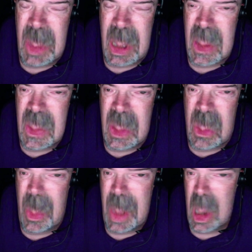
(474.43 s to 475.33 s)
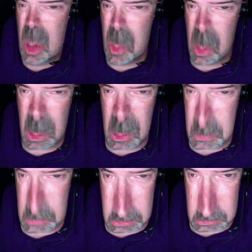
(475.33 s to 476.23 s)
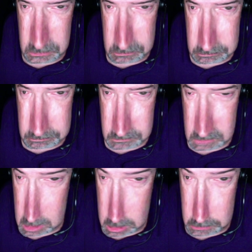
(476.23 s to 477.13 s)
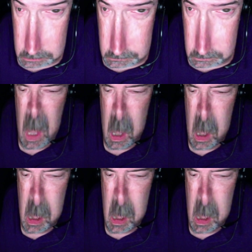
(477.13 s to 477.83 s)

because there will be no more call centers, I don't think.